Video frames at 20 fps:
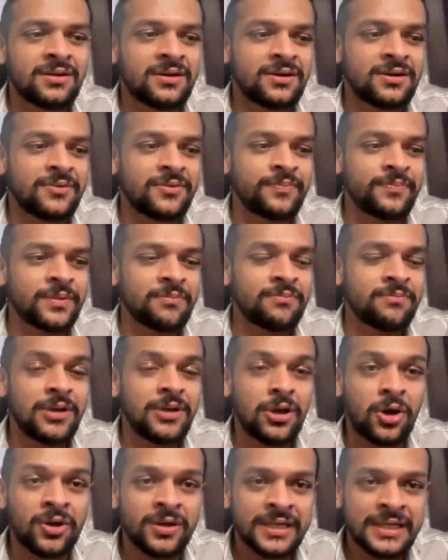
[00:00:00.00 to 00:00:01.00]

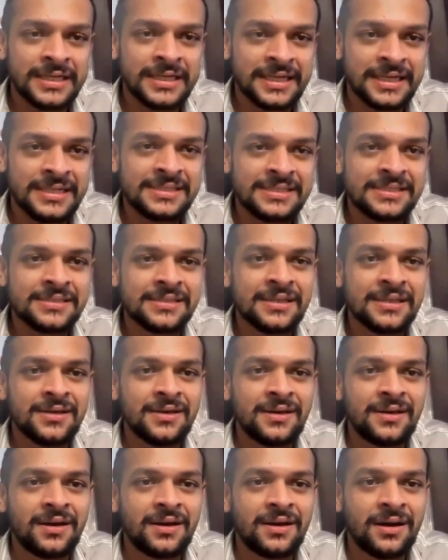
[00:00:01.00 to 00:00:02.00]
belongingness,
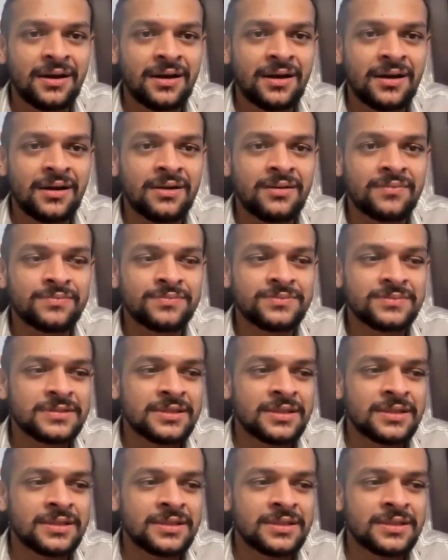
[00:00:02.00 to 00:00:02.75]
uh,